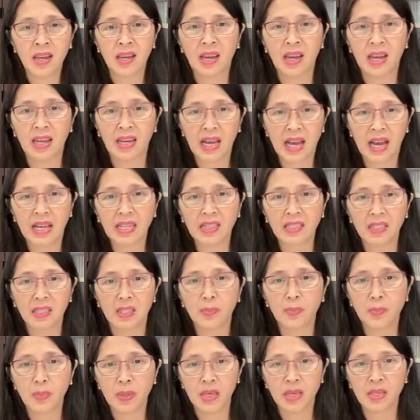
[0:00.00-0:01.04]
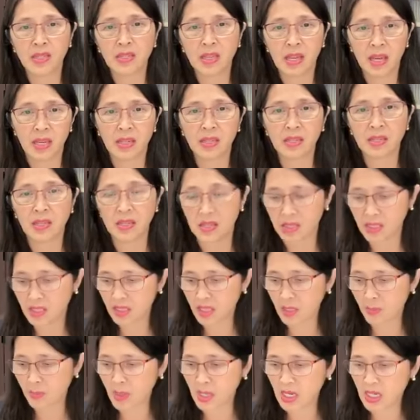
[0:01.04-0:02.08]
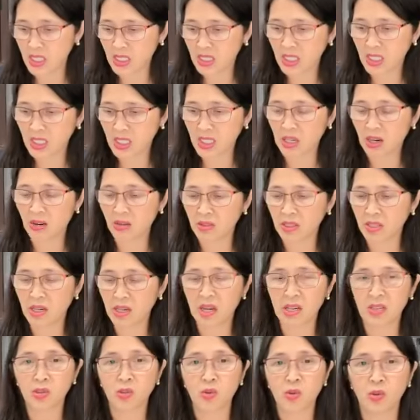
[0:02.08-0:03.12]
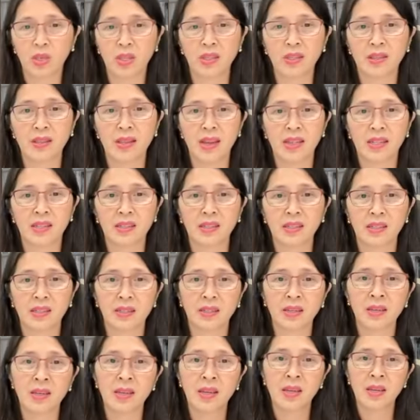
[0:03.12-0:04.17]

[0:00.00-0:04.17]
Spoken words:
and under the peace and stability of the country that